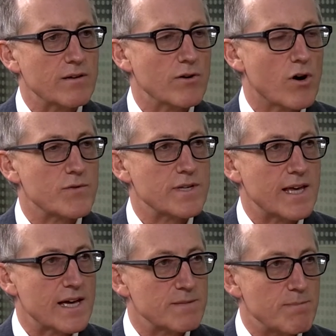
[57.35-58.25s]
obviously
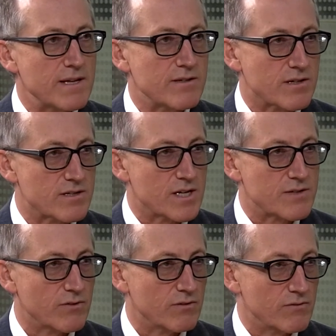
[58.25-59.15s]
he has been
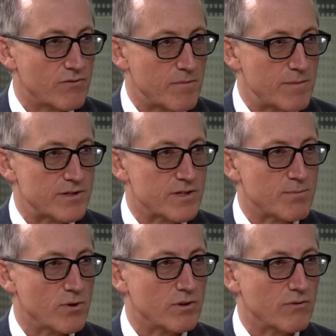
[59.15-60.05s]
successful from a business
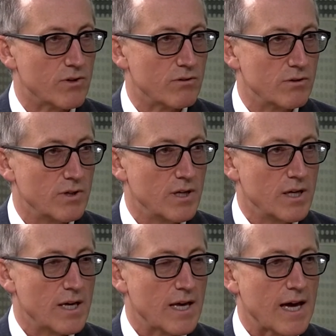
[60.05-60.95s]
point of view,
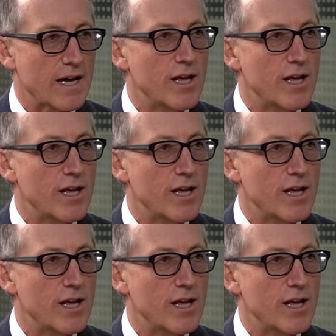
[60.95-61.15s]
and